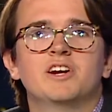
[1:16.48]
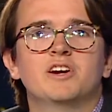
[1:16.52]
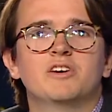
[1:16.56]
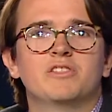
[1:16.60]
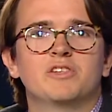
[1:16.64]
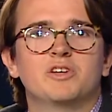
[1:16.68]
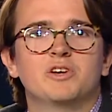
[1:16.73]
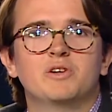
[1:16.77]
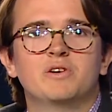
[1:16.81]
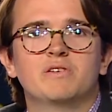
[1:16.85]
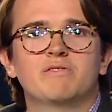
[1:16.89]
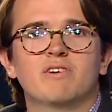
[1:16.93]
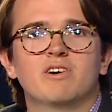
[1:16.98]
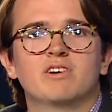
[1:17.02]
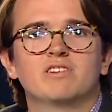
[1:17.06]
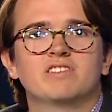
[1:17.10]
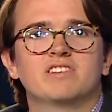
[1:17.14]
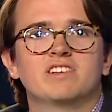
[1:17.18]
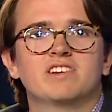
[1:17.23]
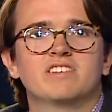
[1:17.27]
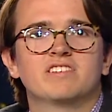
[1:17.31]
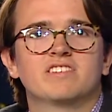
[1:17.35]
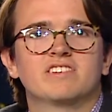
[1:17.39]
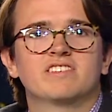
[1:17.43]
year, the
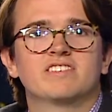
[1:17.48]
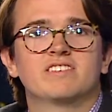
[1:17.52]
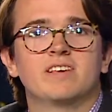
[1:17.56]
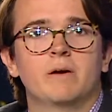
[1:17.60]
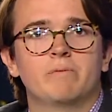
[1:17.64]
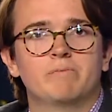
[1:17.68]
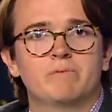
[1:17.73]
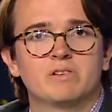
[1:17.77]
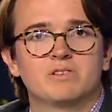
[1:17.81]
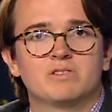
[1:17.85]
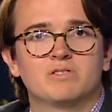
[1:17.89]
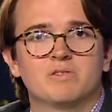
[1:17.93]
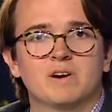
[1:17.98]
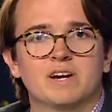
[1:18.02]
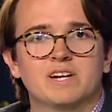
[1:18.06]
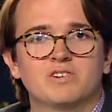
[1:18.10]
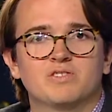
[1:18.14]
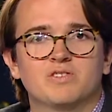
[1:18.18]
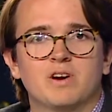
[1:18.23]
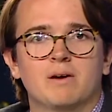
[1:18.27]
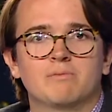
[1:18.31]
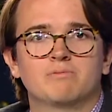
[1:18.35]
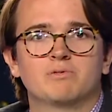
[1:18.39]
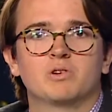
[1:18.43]
university's acceptance
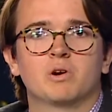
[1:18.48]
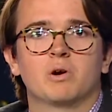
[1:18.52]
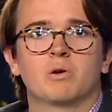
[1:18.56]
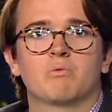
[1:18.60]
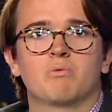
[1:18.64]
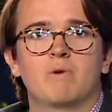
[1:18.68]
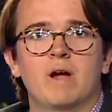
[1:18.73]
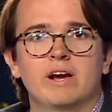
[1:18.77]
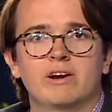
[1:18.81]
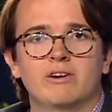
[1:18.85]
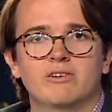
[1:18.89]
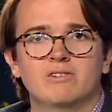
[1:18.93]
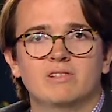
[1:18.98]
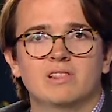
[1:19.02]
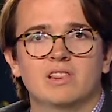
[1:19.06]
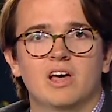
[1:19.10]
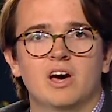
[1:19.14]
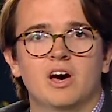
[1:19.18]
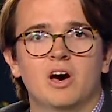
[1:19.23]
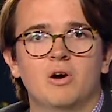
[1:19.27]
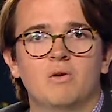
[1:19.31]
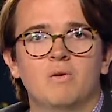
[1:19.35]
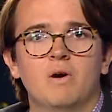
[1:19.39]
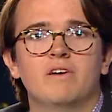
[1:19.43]
rate dropped to a record
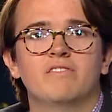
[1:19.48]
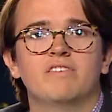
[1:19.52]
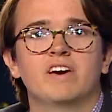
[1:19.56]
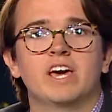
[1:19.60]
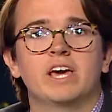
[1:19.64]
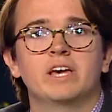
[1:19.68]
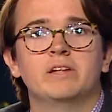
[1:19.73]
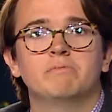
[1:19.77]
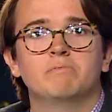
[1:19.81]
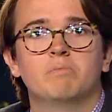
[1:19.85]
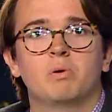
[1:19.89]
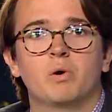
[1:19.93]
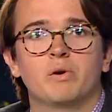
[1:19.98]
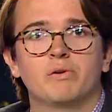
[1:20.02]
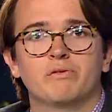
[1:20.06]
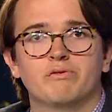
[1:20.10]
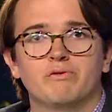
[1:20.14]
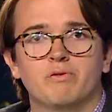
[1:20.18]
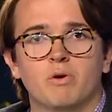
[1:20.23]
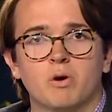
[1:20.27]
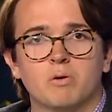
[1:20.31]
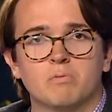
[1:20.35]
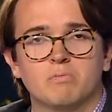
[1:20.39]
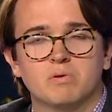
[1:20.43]
low of
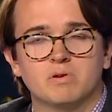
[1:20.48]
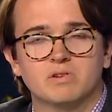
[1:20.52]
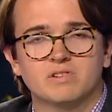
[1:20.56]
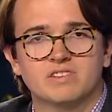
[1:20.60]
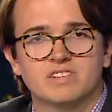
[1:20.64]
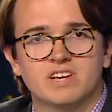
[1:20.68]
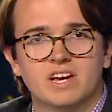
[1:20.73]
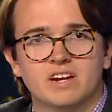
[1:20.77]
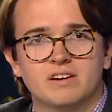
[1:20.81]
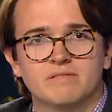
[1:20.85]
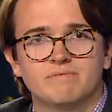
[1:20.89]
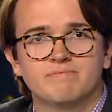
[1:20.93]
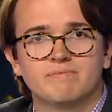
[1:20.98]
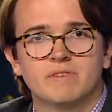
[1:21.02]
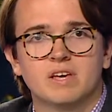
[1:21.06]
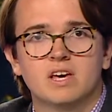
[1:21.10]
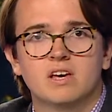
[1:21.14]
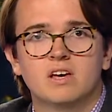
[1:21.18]
8.4%,